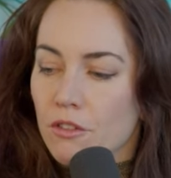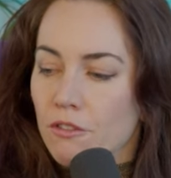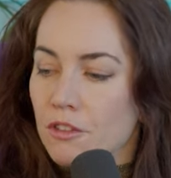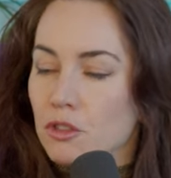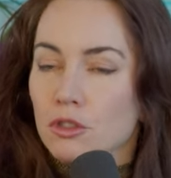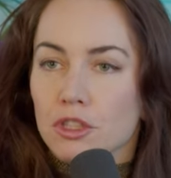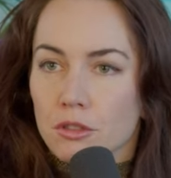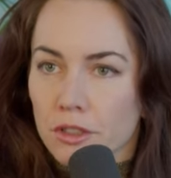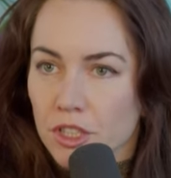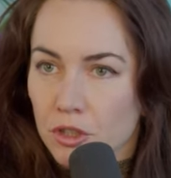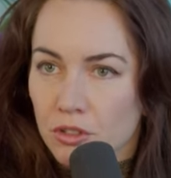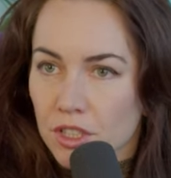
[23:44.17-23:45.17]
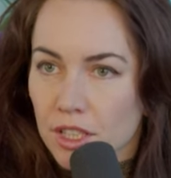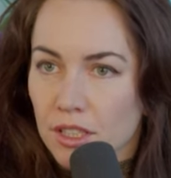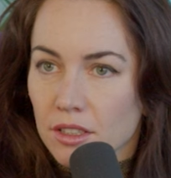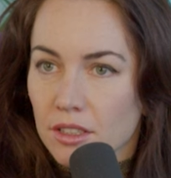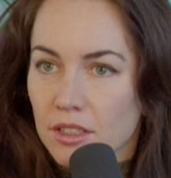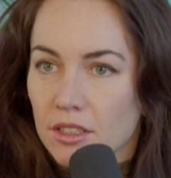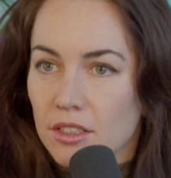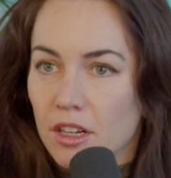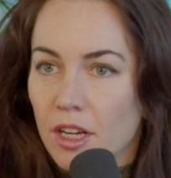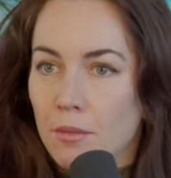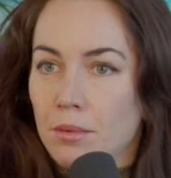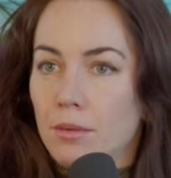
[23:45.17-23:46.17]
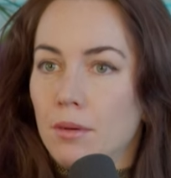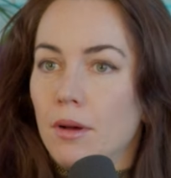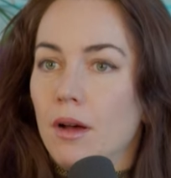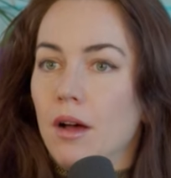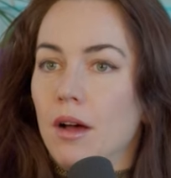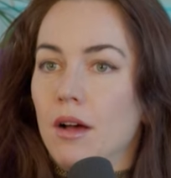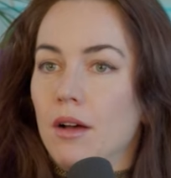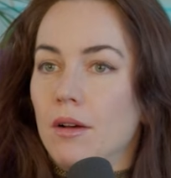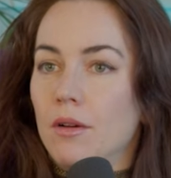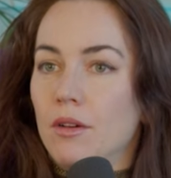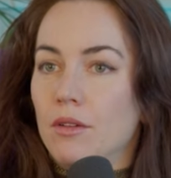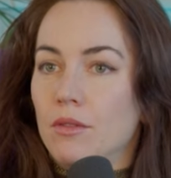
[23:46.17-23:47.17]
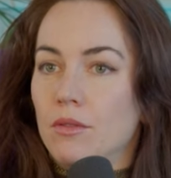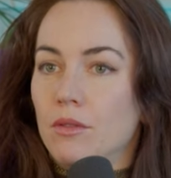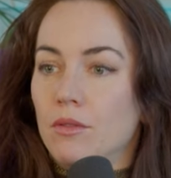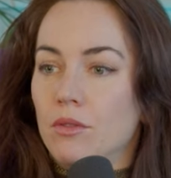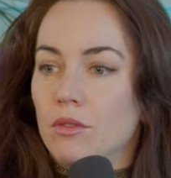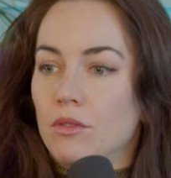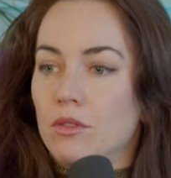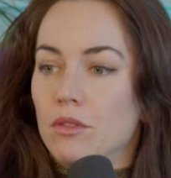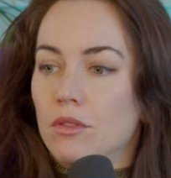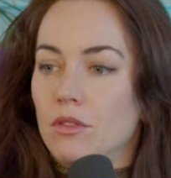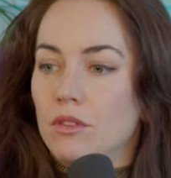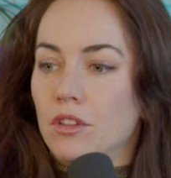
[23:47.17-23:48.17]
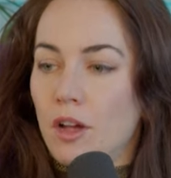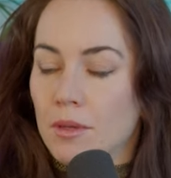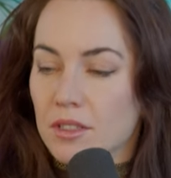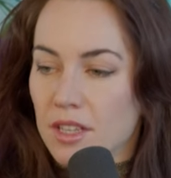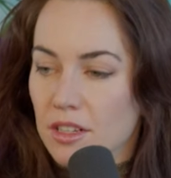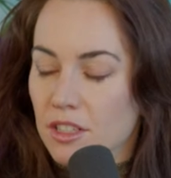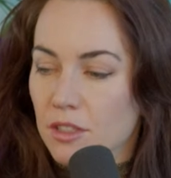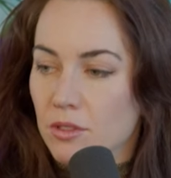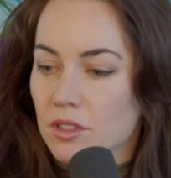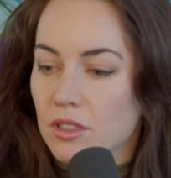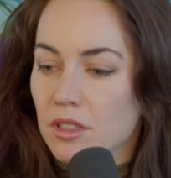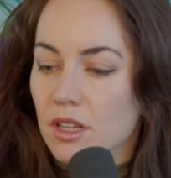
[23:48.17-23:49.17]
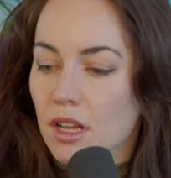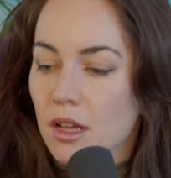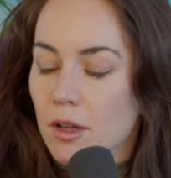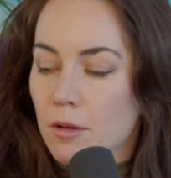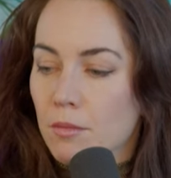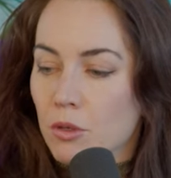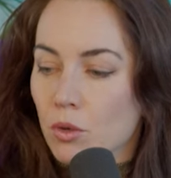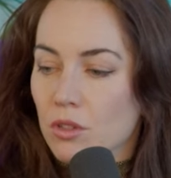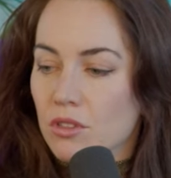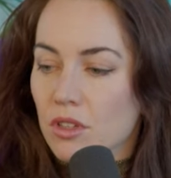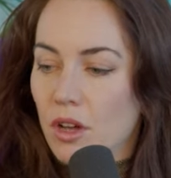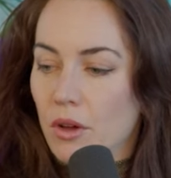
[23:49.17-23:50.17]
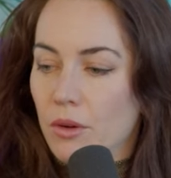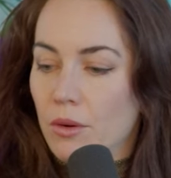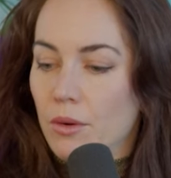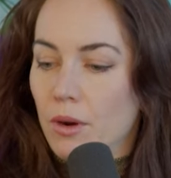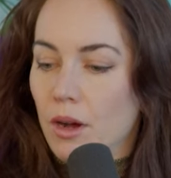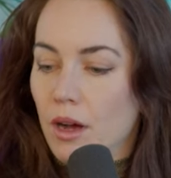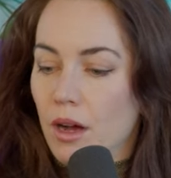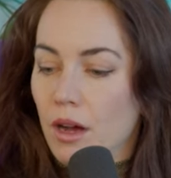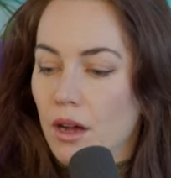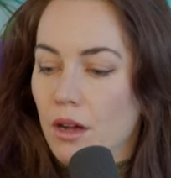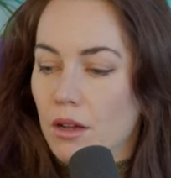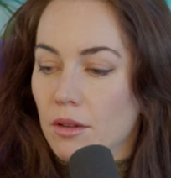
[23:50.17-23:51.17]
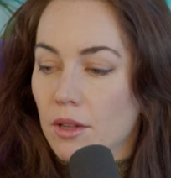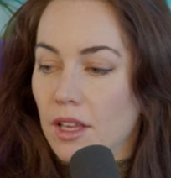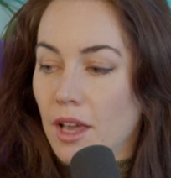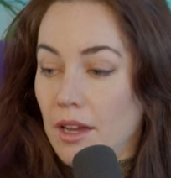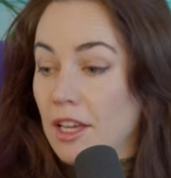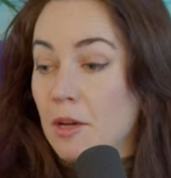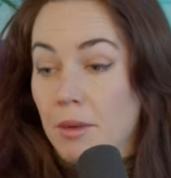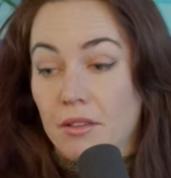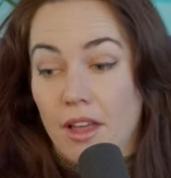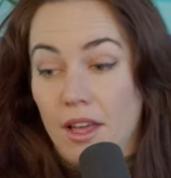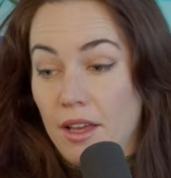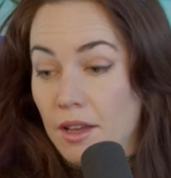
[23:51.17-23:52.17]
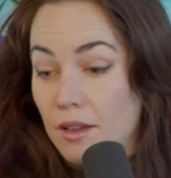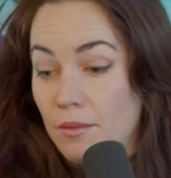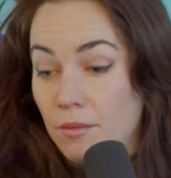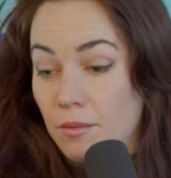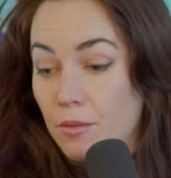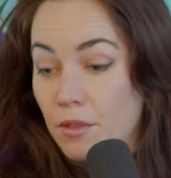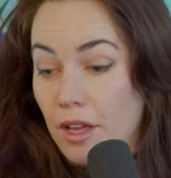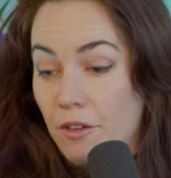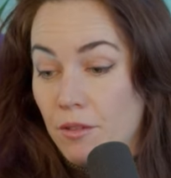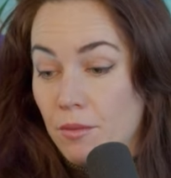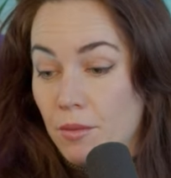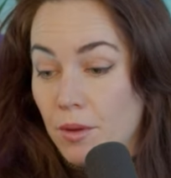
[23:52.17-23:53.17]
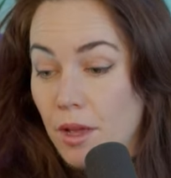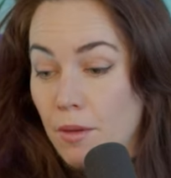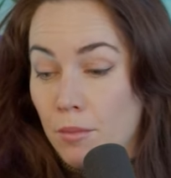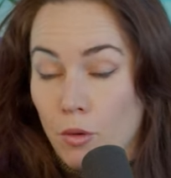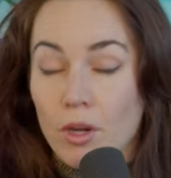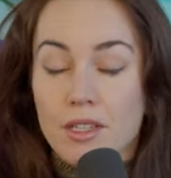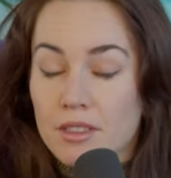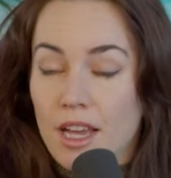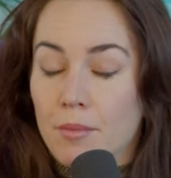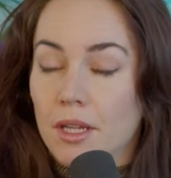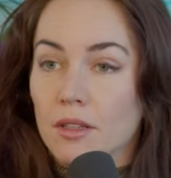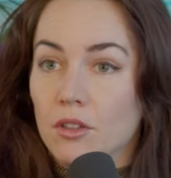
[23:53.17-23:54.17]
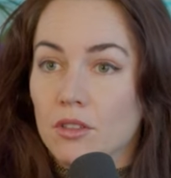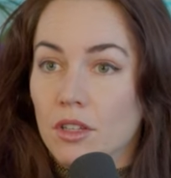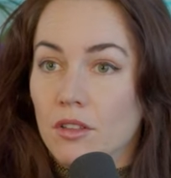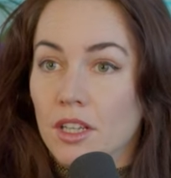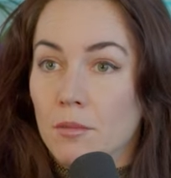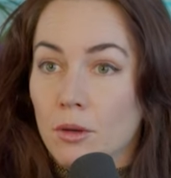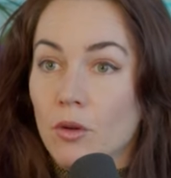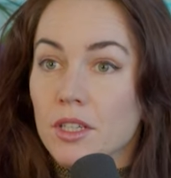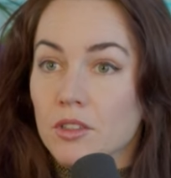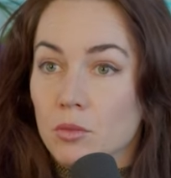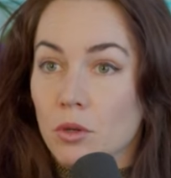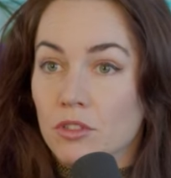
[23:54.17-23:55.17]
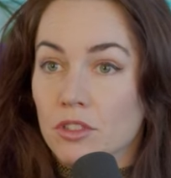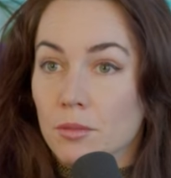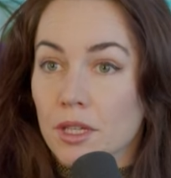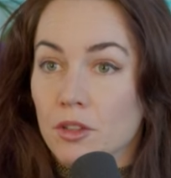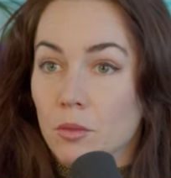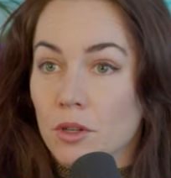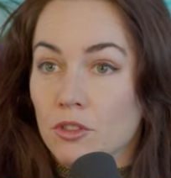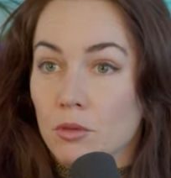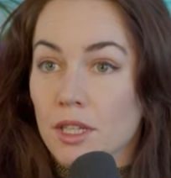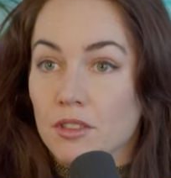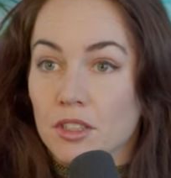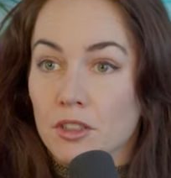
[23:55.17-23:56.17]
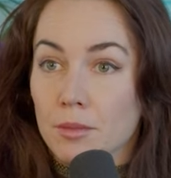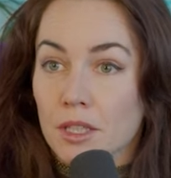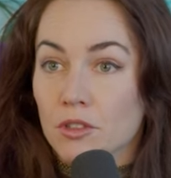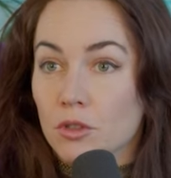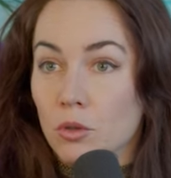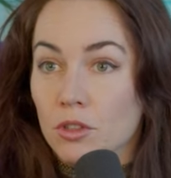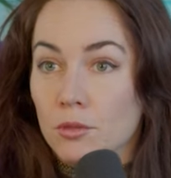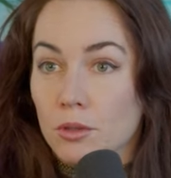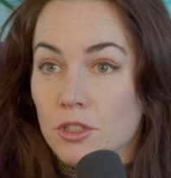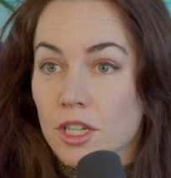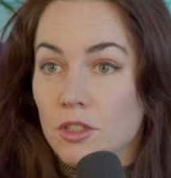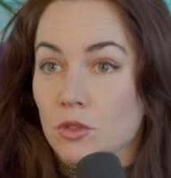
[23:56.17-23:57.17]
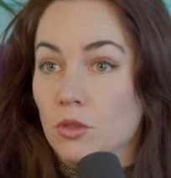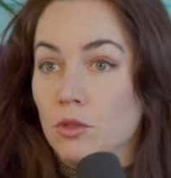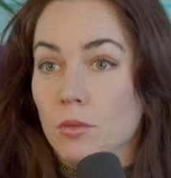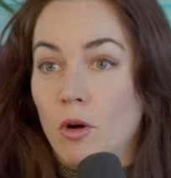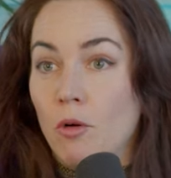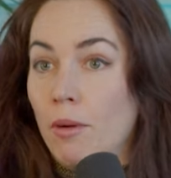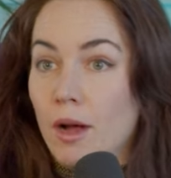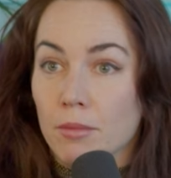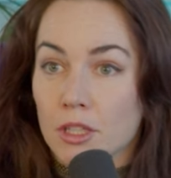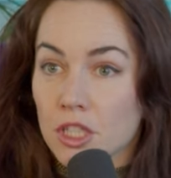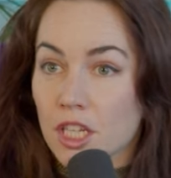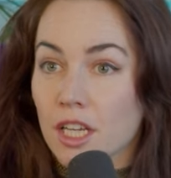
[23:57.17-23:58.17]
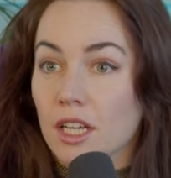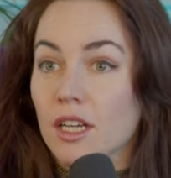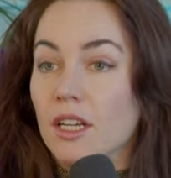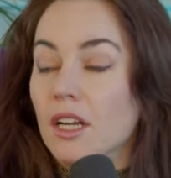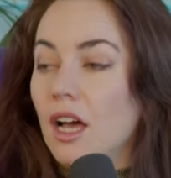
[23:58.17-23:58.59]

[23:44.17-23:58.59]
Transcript: fiduciary duty type uh, type incentives, but also, uh, yeah, keeping their their employees happy because the employees want to be the ones releasing the biggest, coolest projects or or publishing.